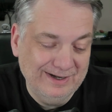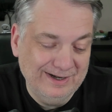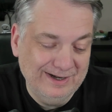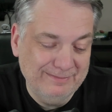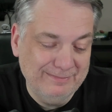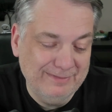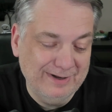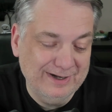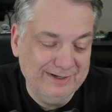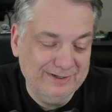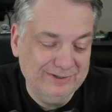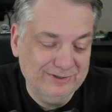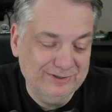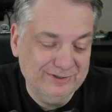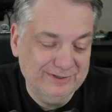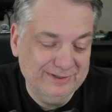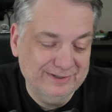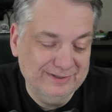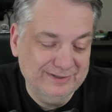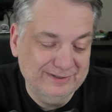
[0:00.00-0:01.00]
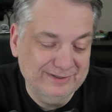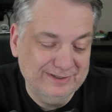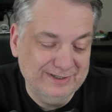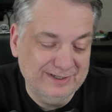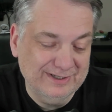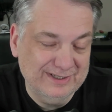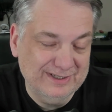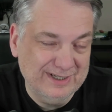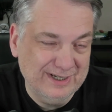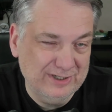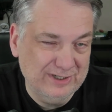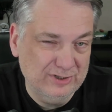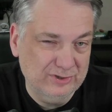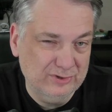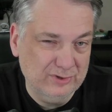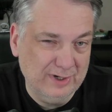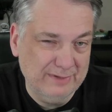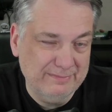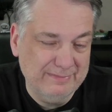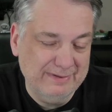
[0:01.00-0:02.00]
I might continue
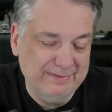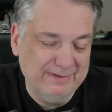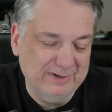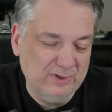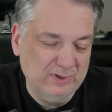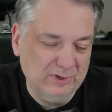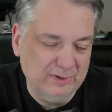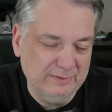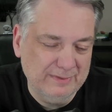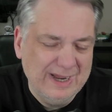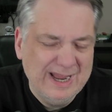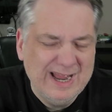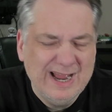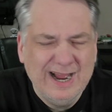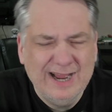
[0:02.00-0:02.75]
trying to maybe cook them.